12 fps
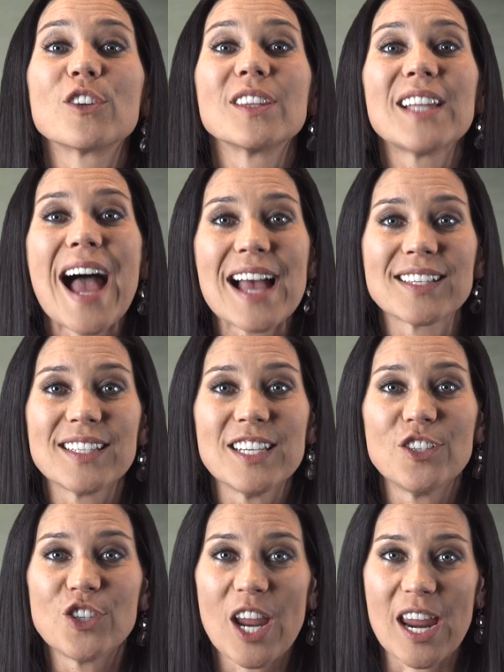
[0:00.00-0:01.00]
for
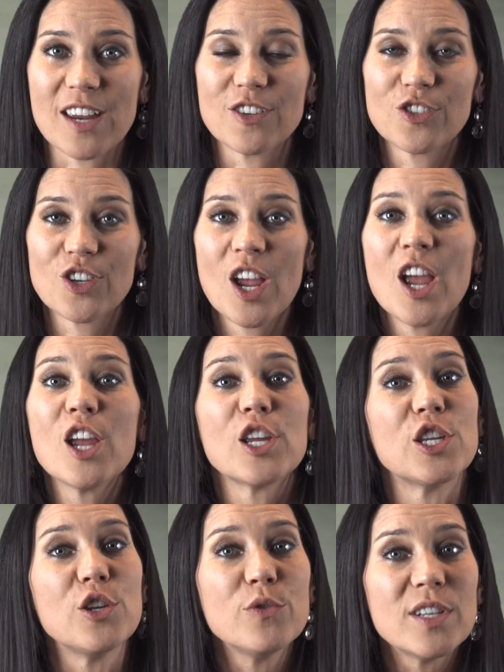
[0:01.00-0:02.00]
lasting change.
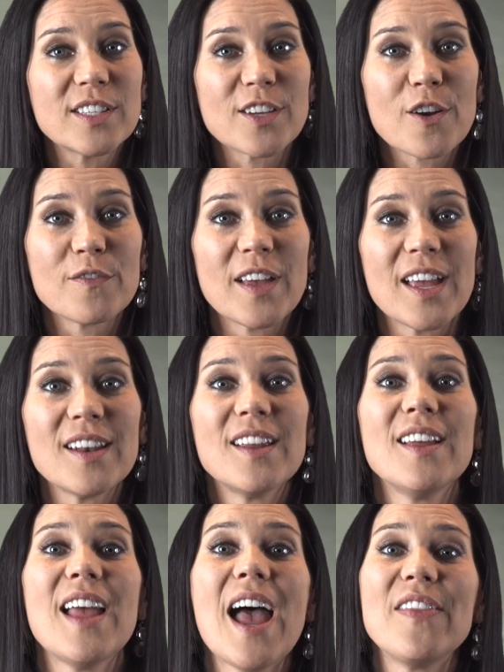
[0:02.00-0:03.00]
You deserve it,
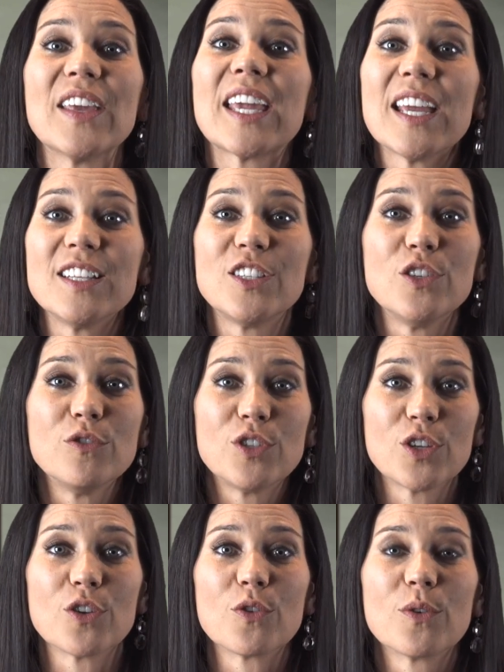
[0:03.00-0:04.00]
and the kids do
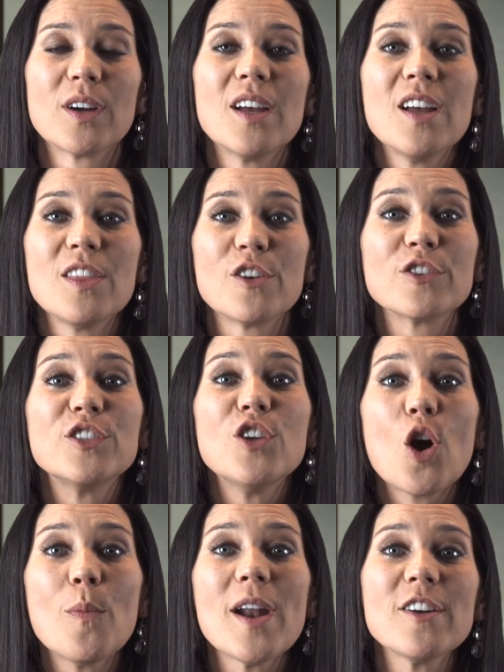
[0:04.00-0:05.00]
too. There's
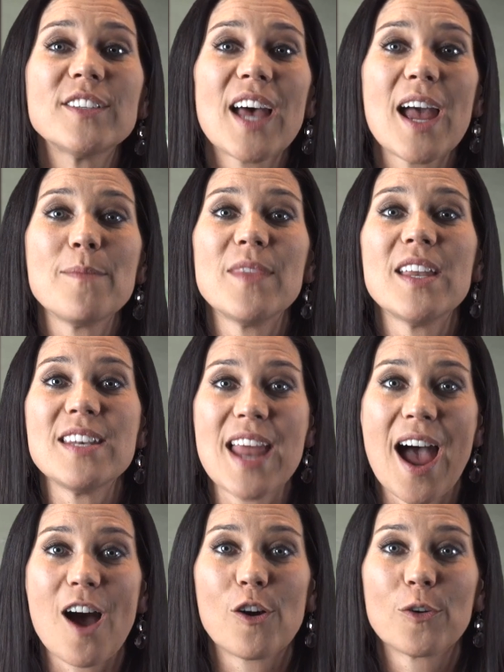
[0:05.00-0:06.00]
no better time than
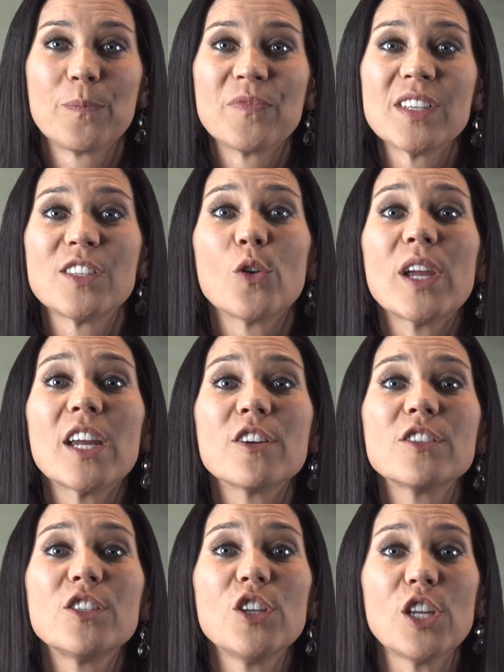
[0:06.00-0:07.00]
now. So
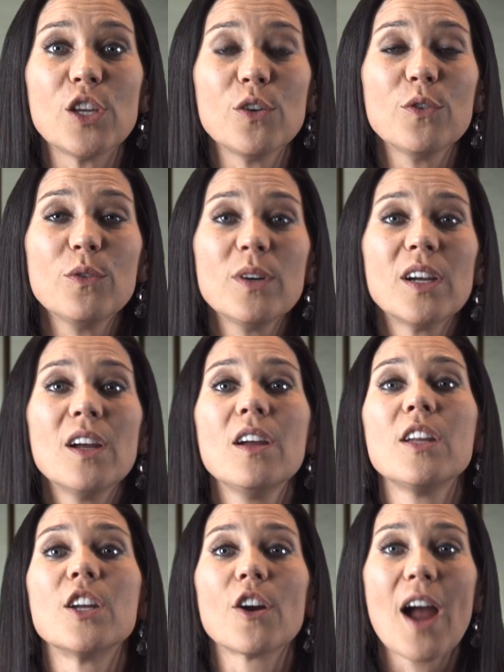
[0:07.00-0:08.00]
here's to you,
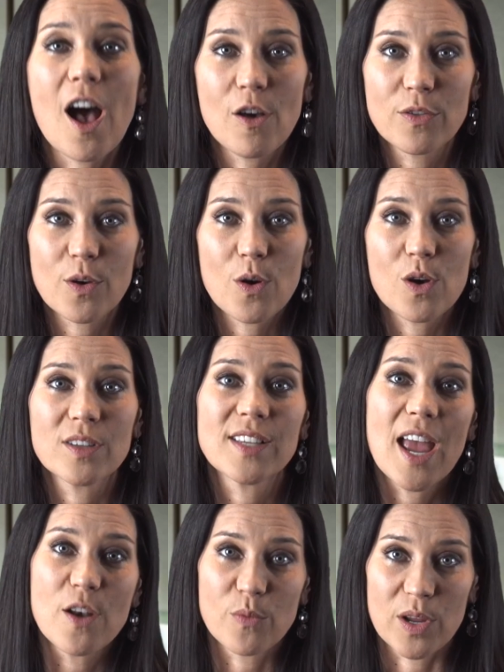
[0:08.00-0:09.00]
your health goals,
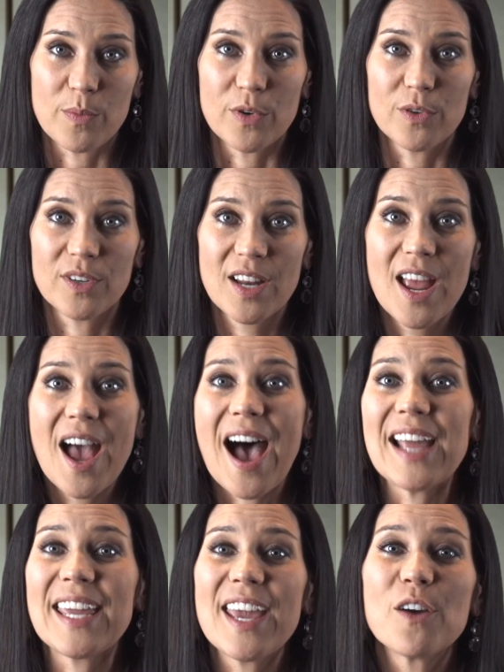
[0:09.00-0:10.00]
and reboot.
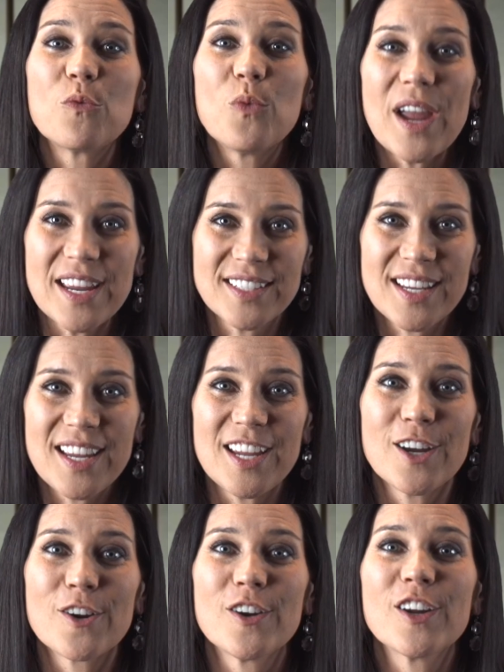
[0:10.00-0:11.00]
I can't wait to
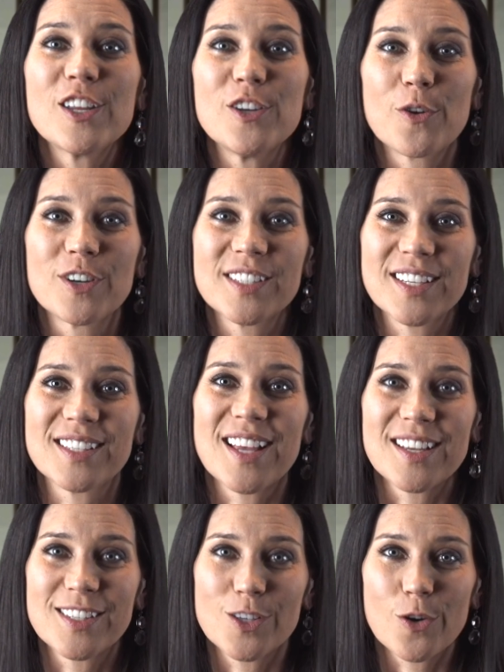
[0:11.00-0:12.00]
hear your
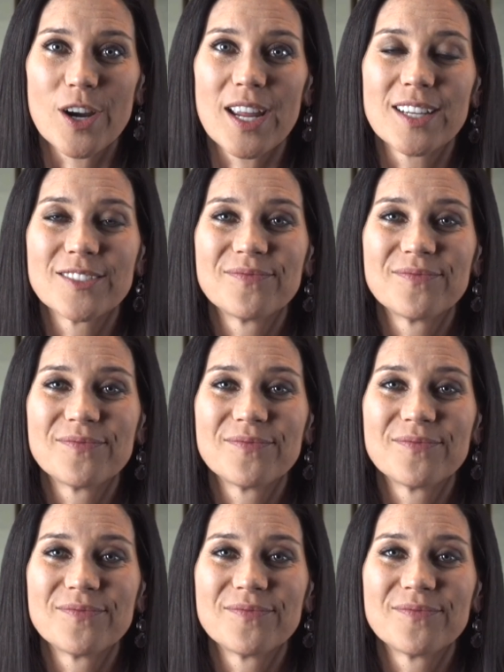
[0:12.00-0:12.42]
success story.